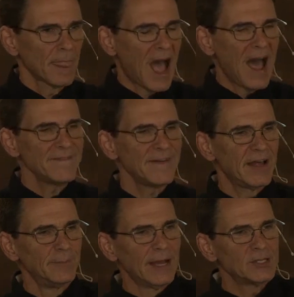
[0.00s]
I
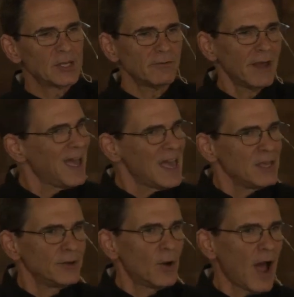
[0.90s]
found myself,
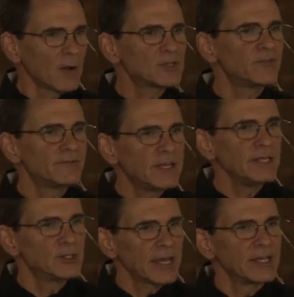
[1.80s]
I was 15
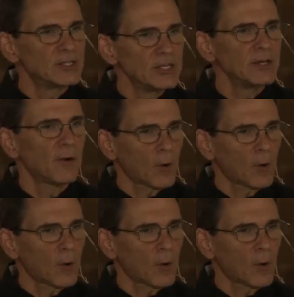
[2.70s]
seconds into